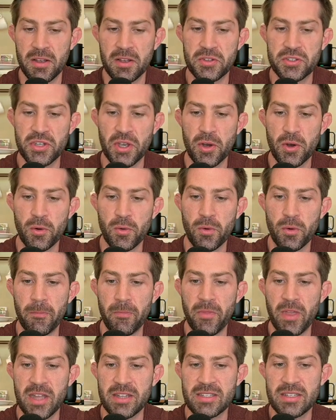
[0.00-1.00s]
So
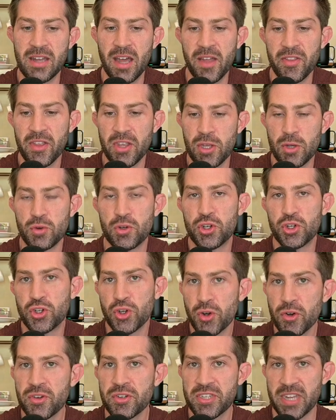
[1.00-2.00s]
it's not that you
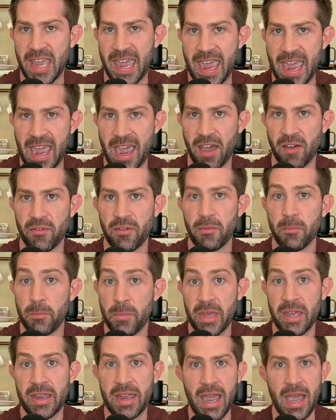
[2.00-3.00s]
shouldn't have
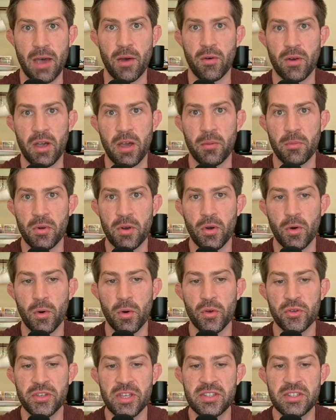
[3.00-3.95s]
big outcome goals.